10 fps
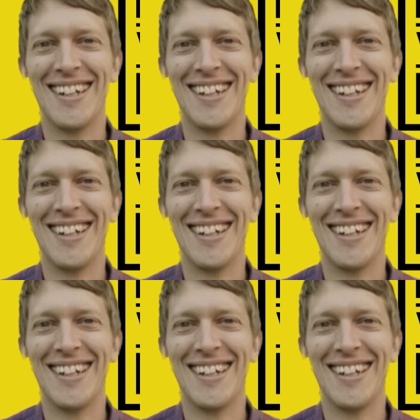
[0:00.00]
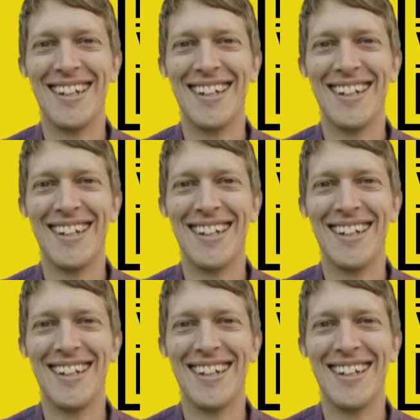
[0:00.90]

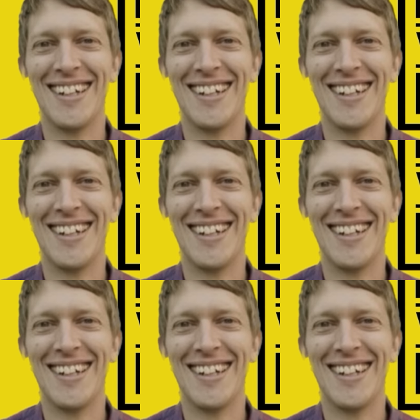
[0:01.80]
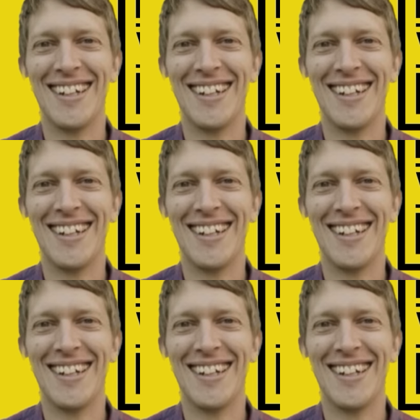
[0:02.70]

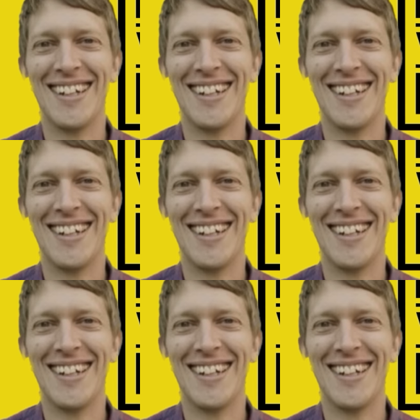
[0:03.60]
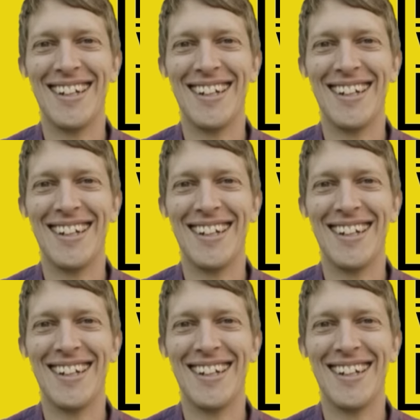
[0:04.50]

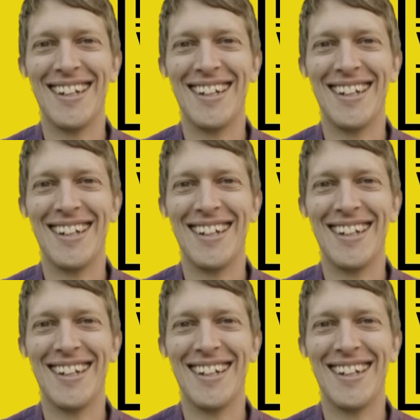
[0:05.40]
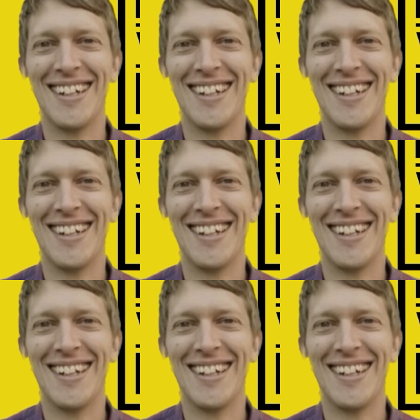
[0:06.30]

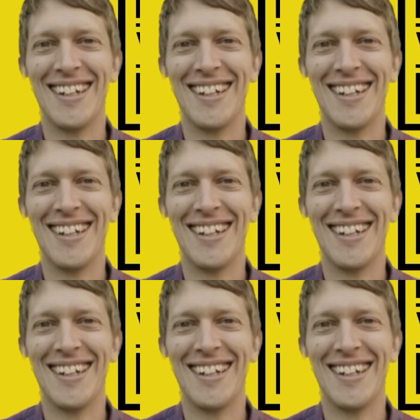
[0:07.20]
(no lip movement)